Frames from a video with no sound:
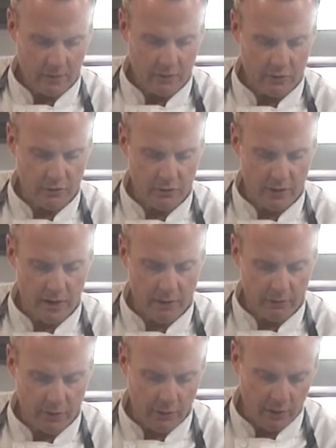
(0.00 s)
So just
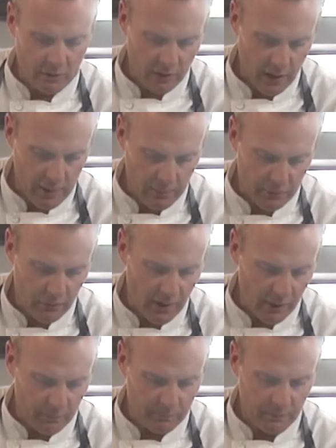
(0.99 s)
take a few of these capers
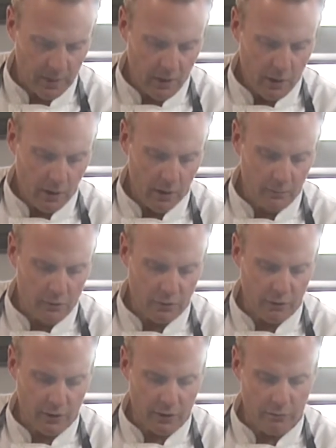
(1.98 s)
out, and I'm
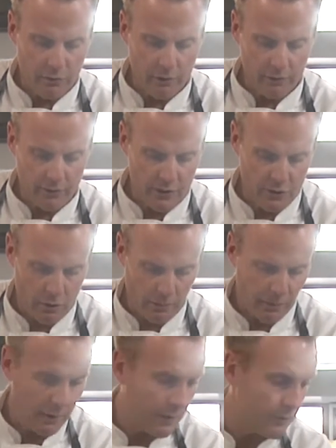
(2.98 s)
just going to roughly
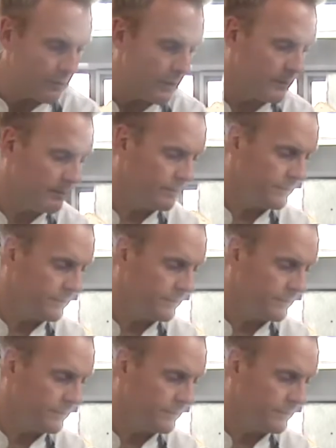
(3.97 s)
chop those.